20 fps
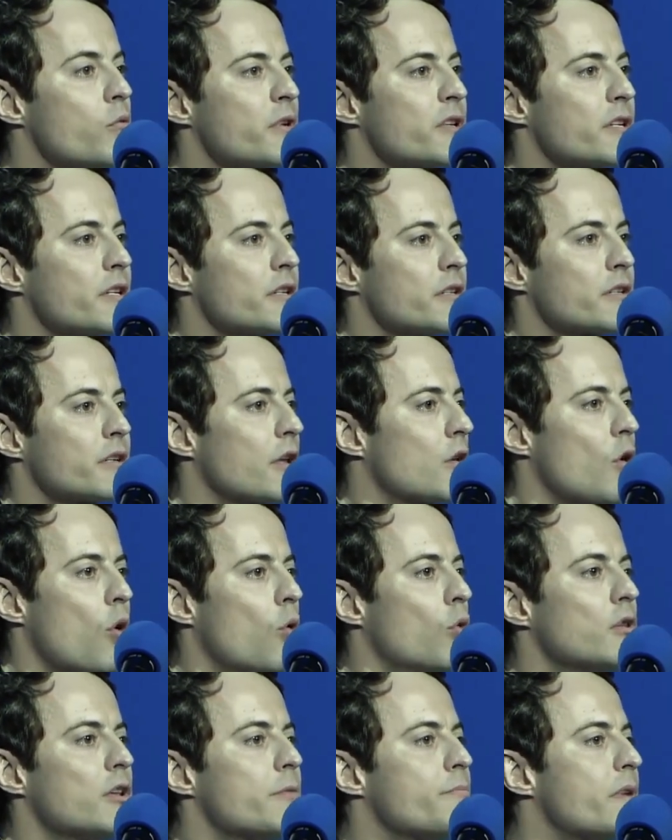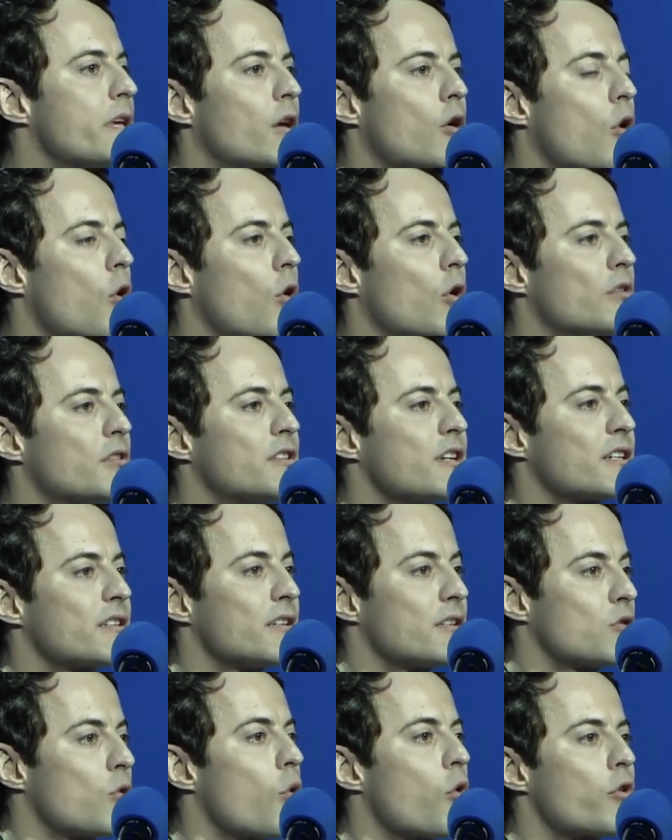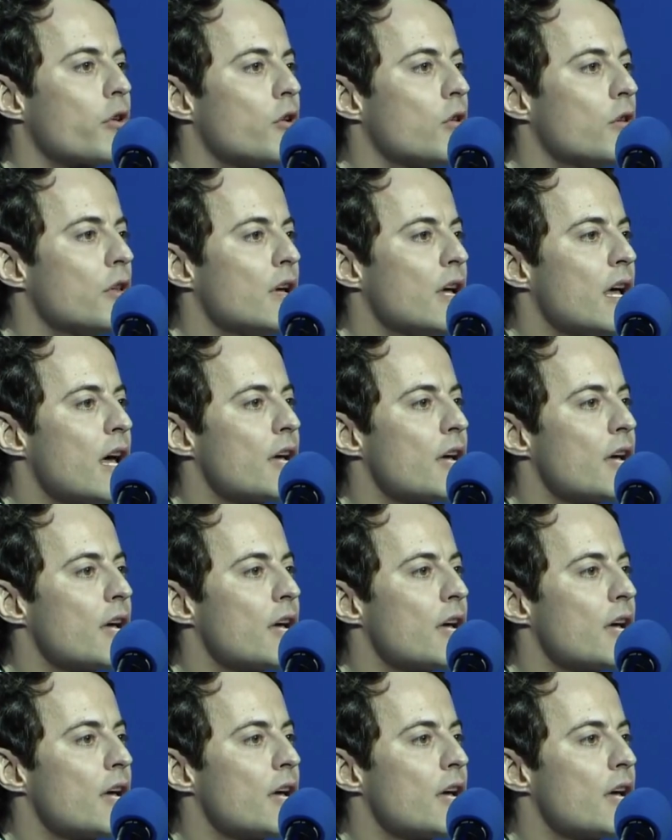which is, can only be called dictatorial,